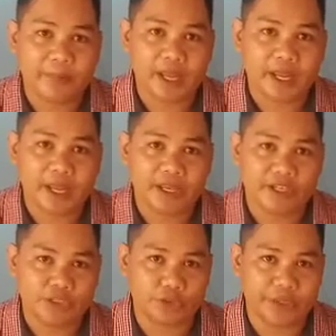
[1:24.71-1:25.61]
the
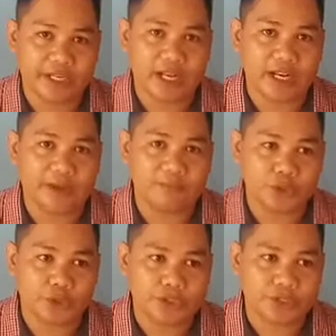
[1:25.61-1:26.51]
historical
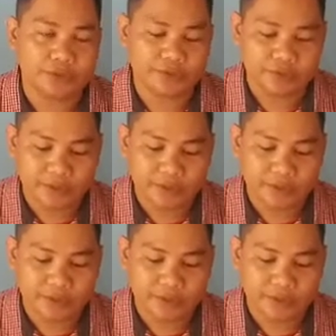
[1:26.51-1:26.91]
approach.